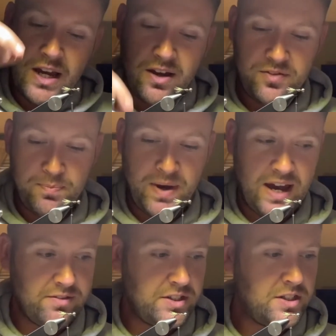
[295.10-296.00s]
of your
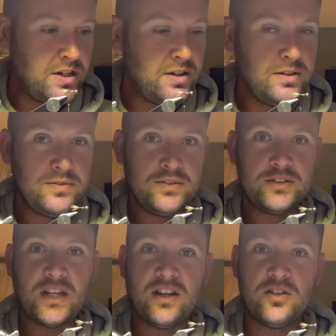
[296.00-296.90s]
partridge
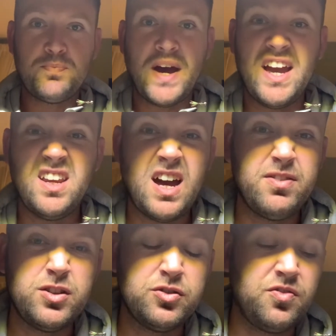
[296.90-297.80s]
instead of just buying half a
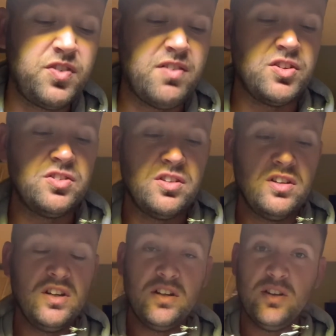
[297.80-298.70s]
dozen feathers.
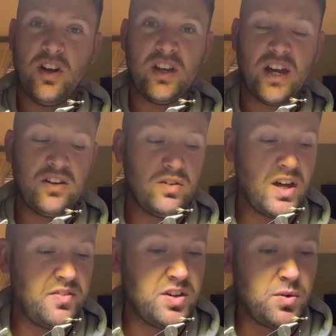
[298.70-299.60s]
You know, you can do
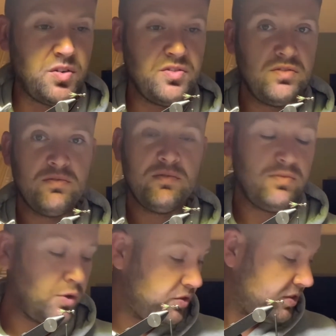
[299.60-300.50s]
that if you want,
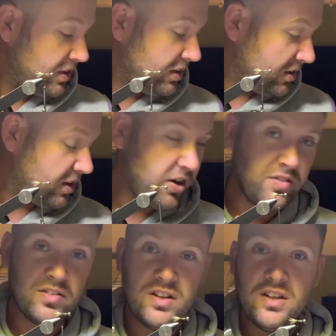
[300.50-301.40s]
but, you know,
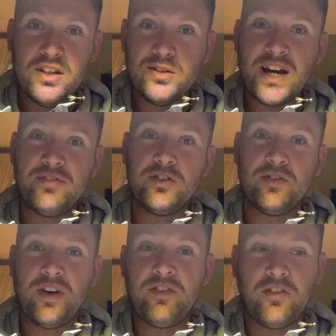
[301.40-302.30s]
use half a dozen
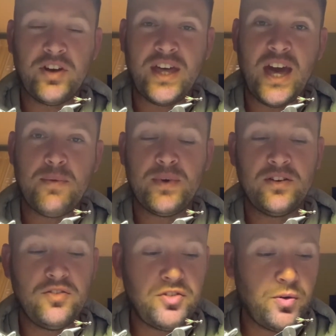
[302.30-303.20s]
feather off a cape, you end
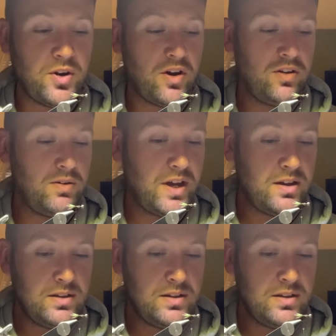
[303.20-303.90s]
up throwing it all away.